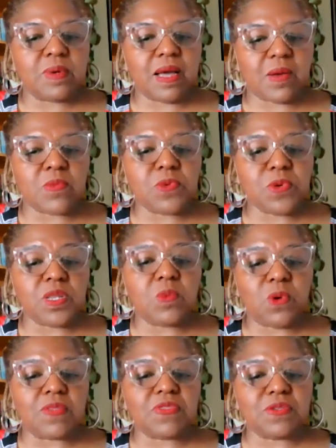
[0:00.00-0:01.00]
I really
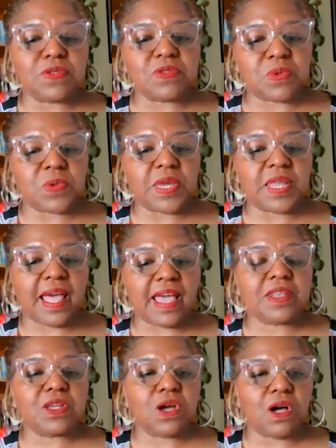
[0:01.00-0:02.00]
want this story, and I
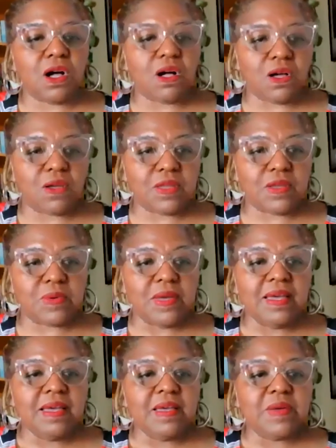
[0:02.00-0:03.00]
had to call you
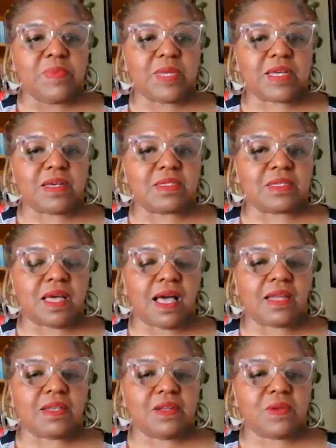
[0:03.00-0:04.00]
because
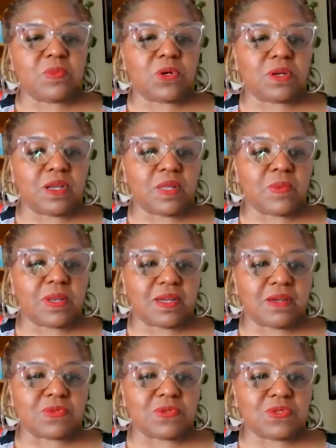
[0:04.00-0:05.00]
I didn't want anyone
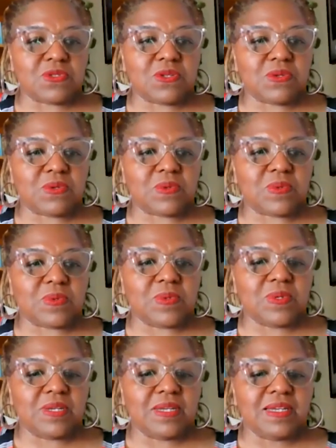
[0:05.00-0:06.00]
else to
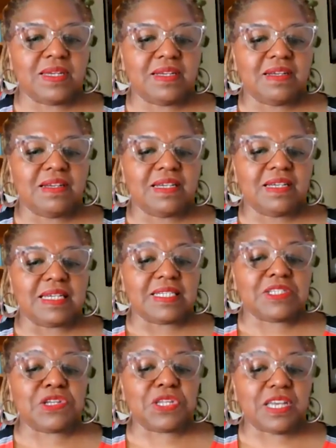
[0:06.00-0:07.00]

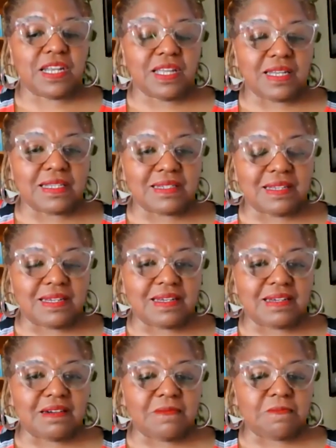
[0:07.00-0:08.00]
get it.
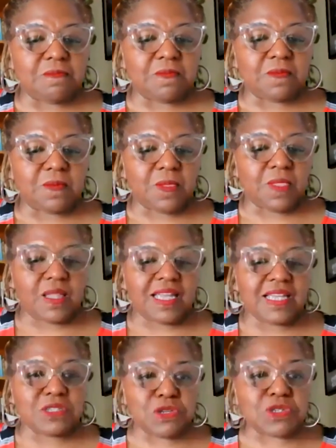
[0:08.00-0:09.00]

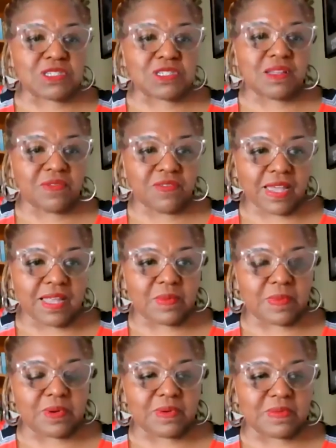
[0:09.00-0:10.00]
Is it still
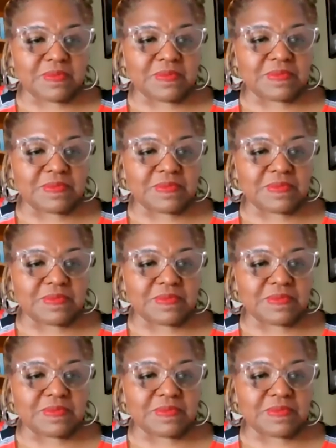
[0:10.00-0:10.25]
available?